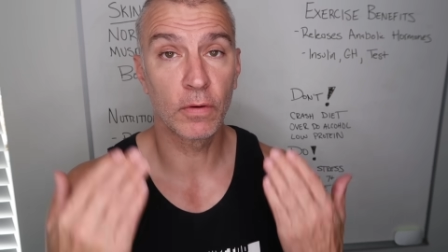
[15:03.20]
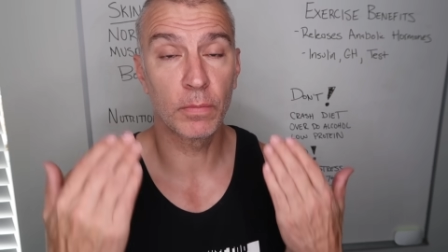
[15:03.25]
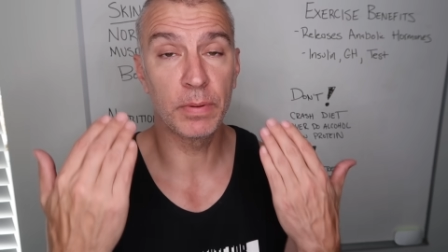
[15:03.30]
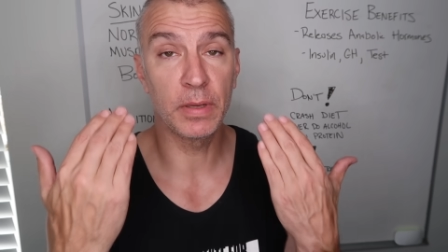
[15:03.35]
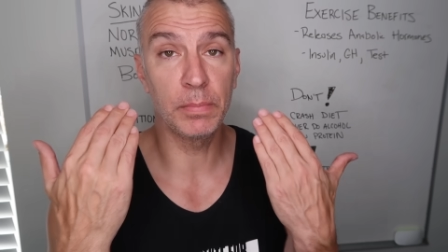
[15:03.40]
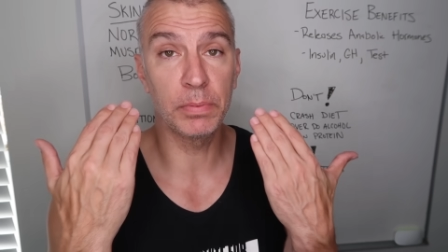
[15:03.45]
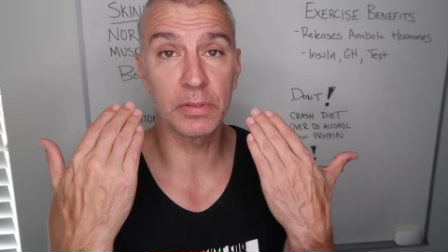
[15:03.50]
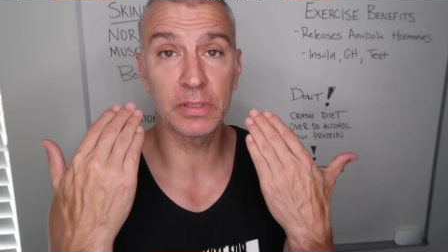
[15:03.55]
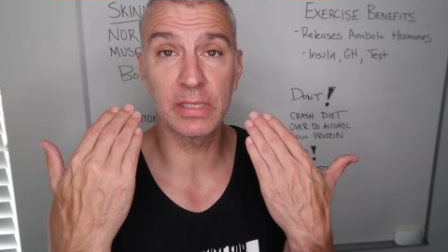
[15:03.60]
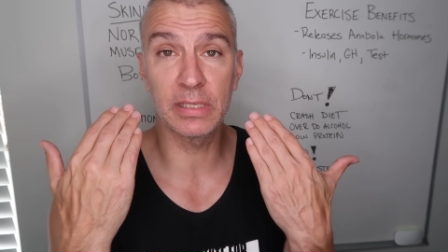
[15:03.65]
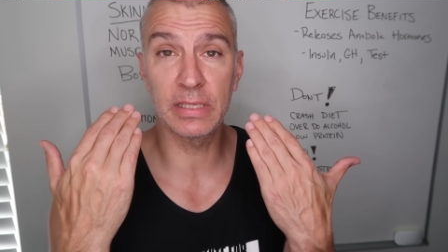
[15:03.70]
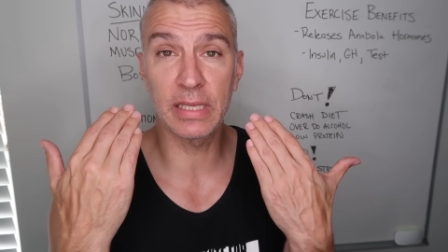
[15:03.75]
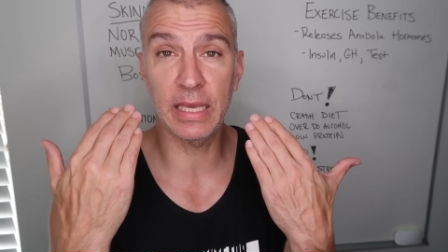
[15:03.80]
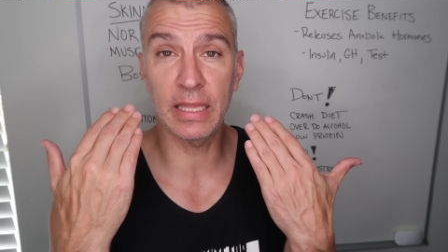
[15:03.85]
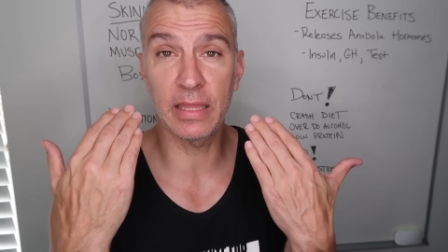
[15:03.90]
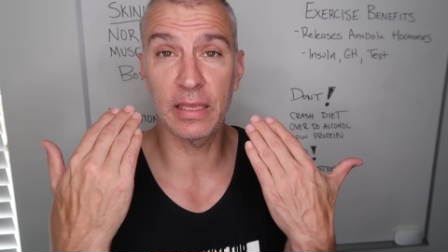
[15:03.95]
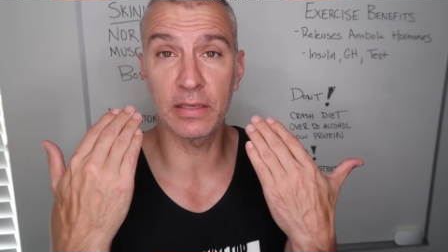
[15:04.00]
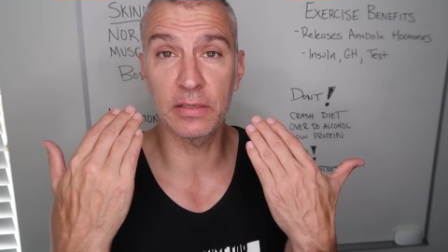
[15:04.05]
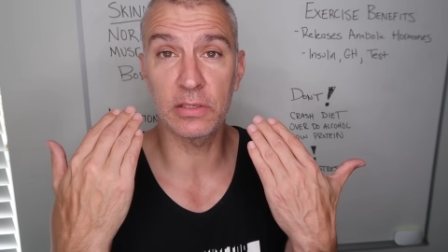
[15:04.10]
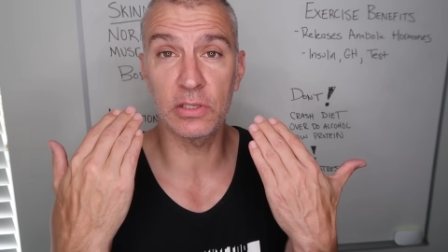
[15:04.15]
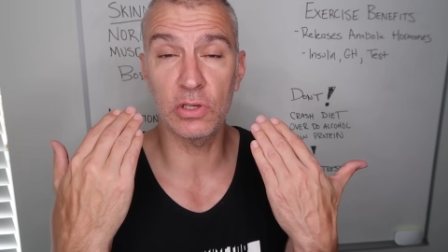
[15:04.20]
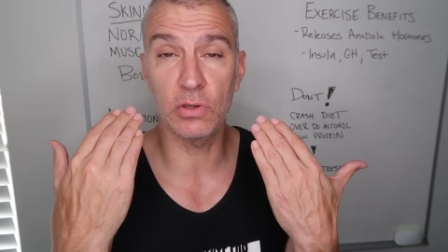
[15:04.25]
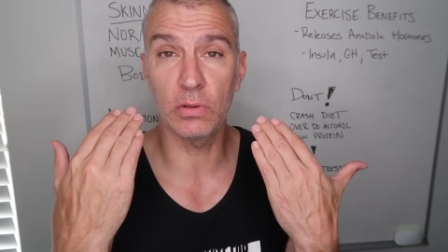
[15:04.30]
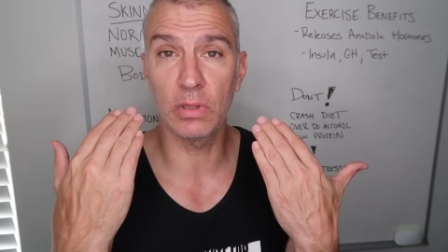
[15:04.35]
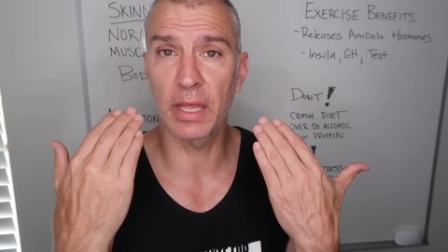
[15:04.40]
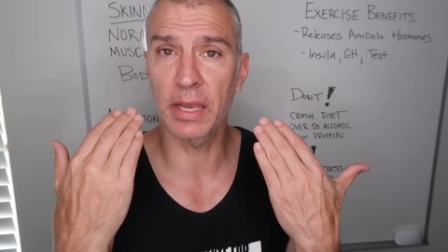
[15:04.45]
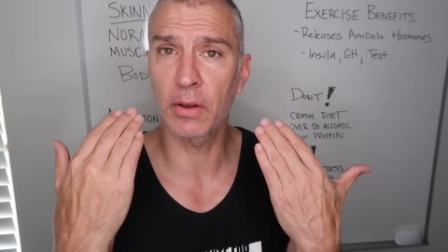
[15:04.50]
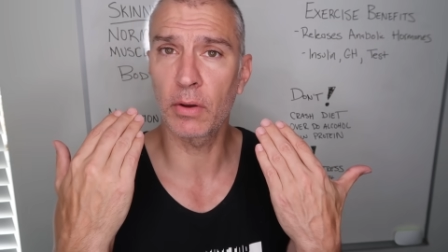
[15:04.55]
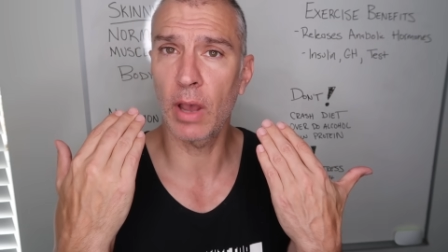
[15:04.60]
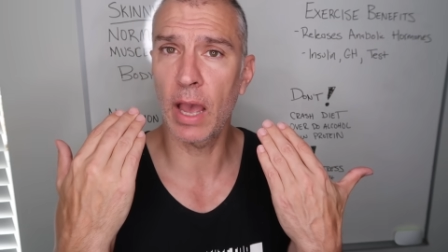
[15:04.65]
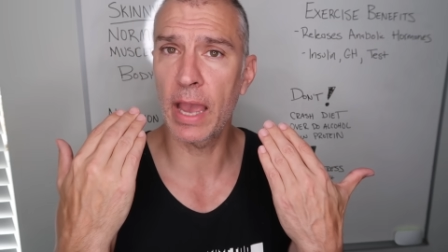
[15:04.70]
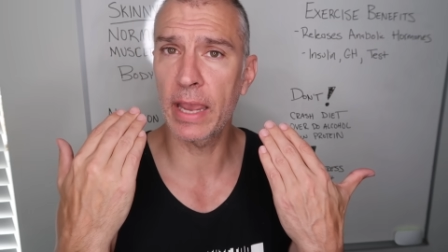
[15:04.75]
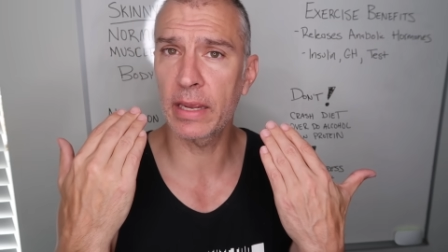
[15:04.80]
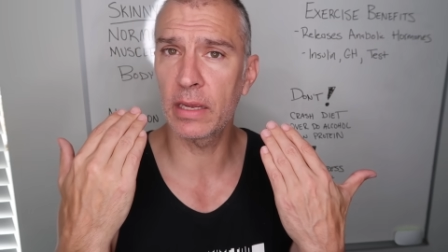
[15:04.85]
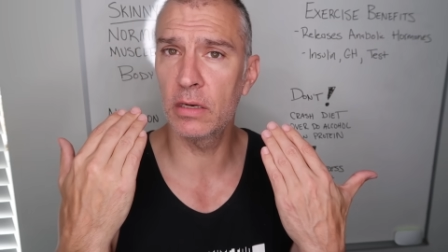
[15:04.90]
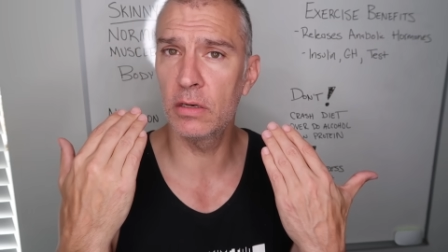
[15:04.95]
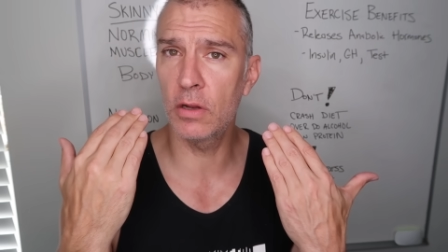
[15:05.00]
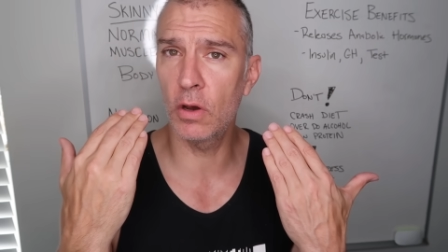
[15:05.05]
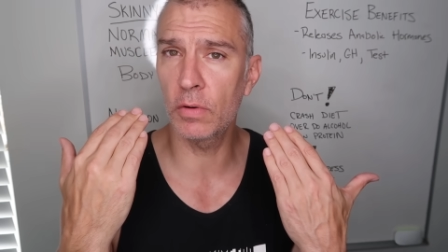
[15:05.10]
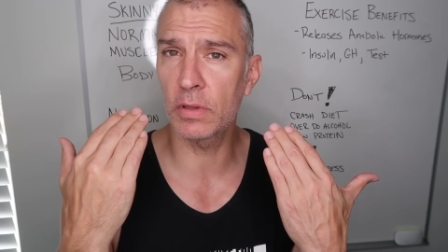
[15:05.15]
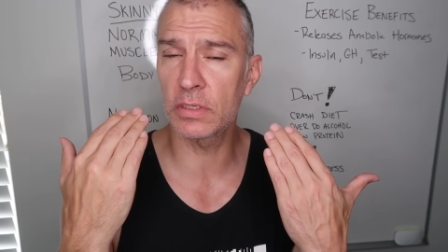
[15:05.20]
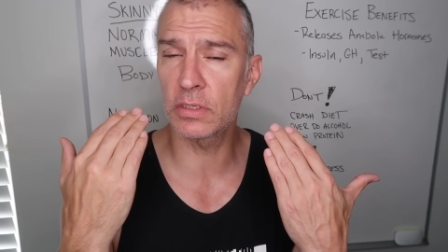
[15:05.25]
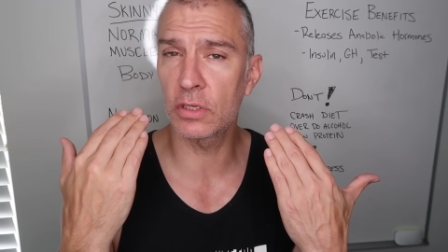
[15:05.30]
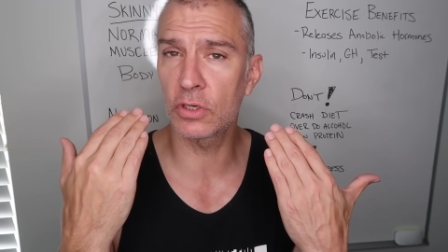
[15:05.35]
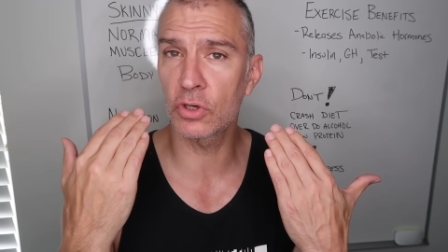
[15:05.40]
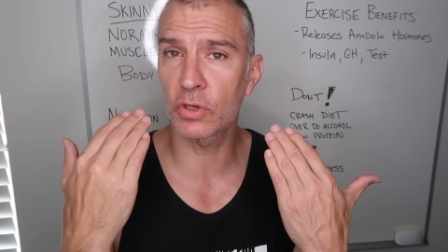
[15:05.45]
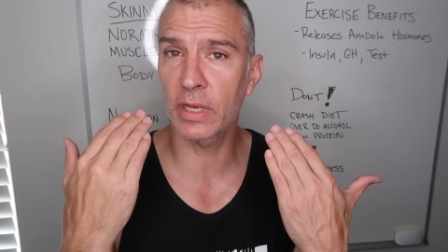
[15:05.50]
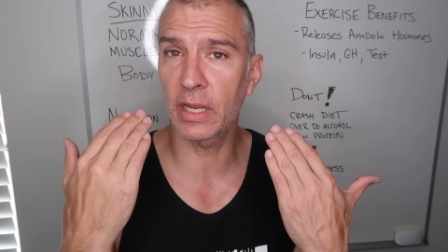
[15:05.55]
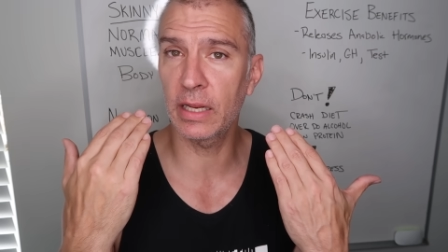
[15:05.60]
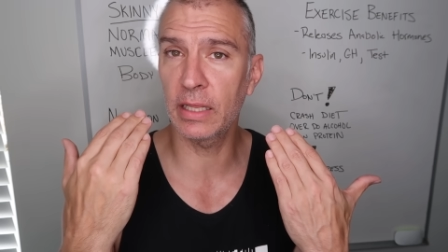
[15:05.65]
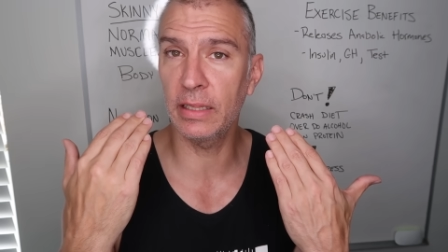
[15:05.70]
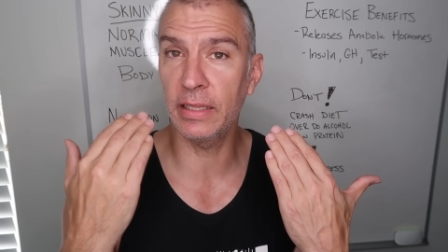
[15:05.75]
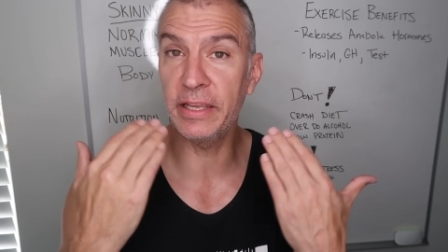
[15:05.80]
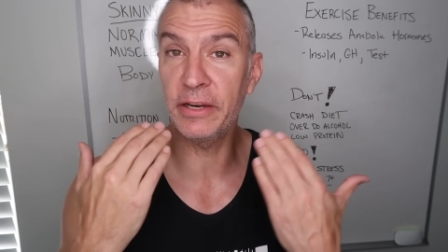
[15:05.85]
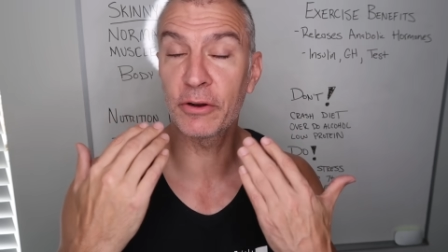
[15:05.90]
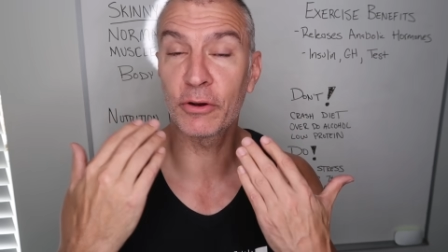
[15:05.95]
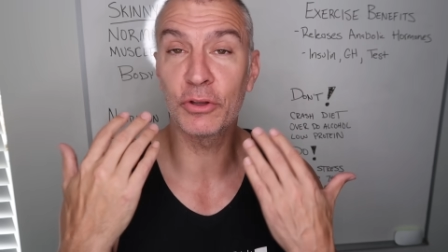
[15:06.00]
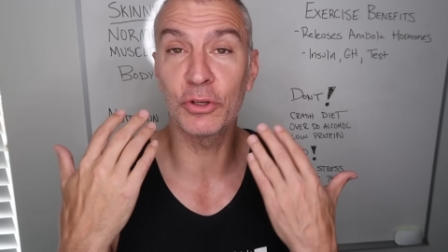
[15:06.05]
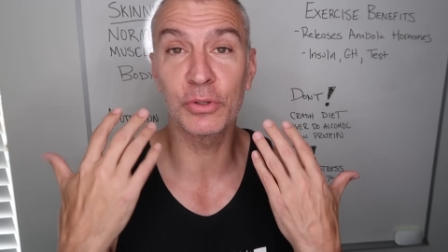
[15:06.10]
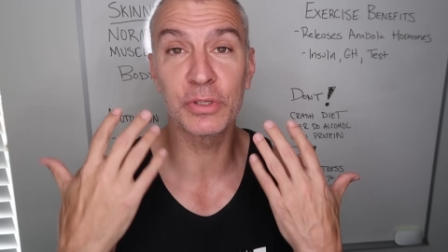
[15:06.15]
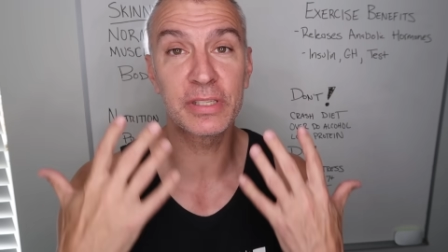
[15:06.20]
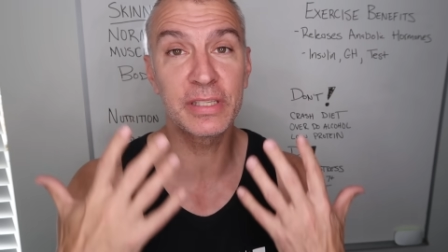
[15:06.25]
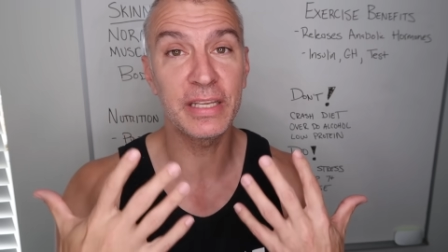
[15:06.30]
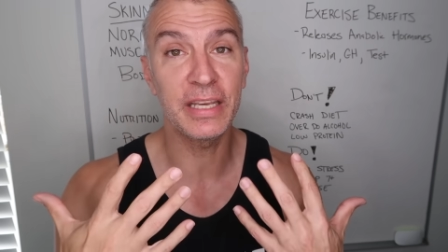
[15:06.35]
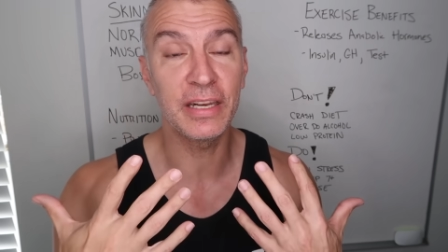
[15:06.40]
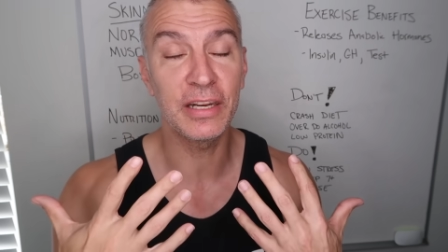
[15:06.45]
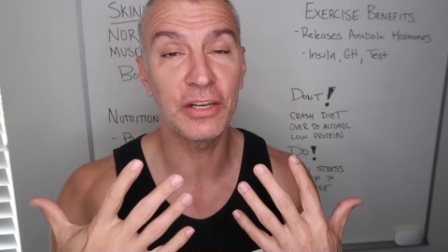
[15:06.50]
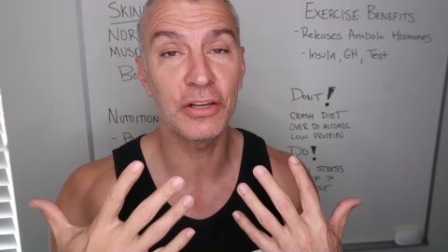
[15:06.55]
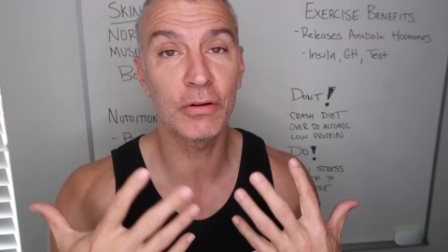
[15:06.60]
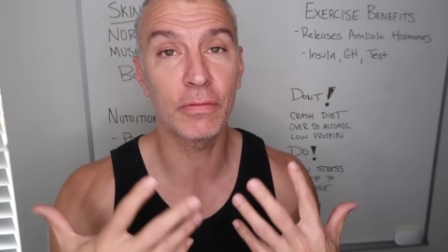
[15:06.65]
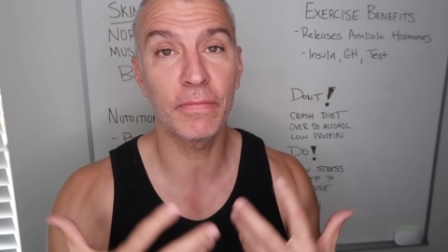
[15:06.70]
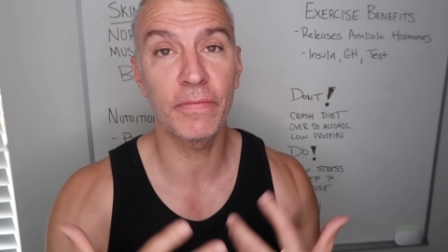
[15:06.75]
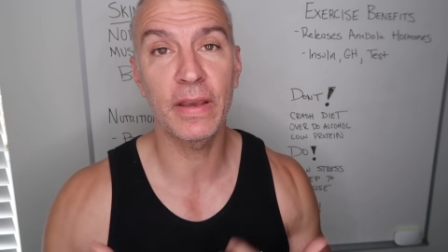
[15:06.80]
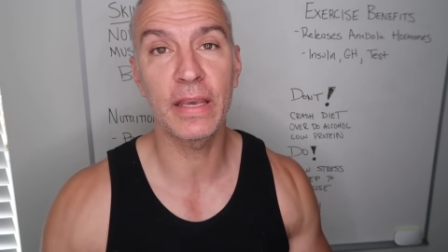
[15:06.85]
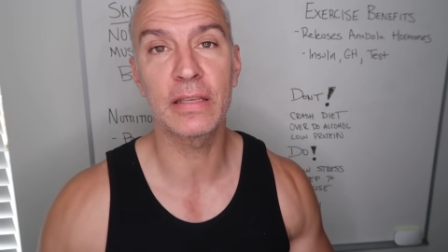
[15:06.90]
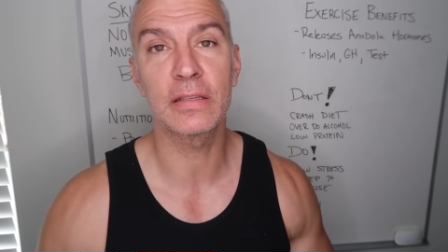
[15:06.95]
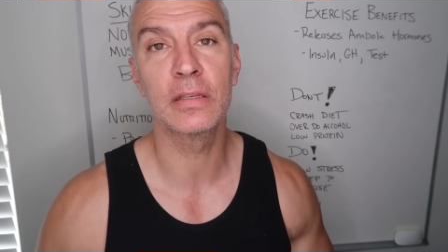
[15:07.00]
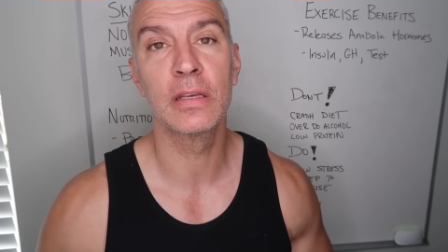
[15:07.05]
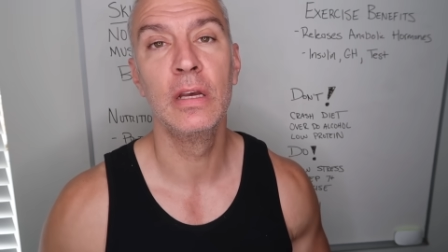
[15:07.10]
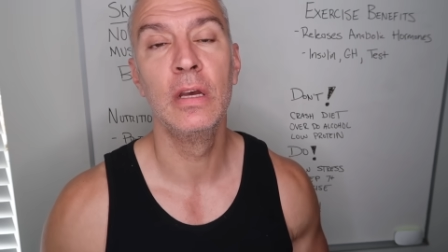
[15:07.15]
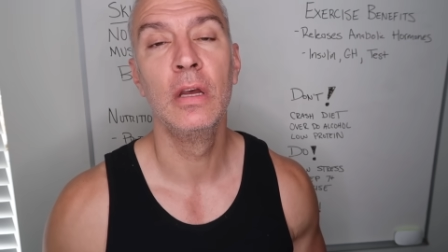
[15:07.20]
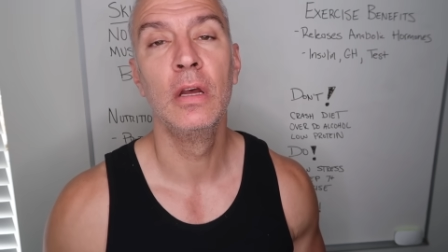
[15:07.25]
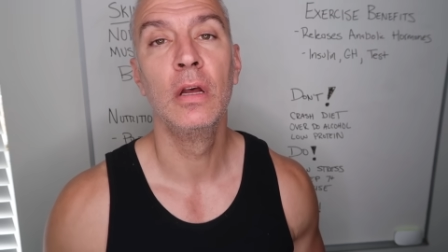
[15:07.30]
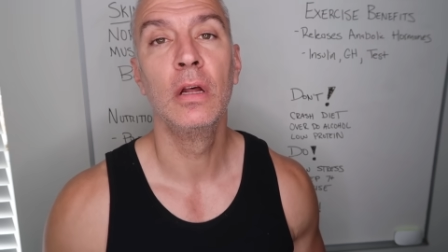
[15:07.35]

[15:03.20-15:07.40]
for people to say things to you like, I can notice that you're getting leaner. You'll see it in your face.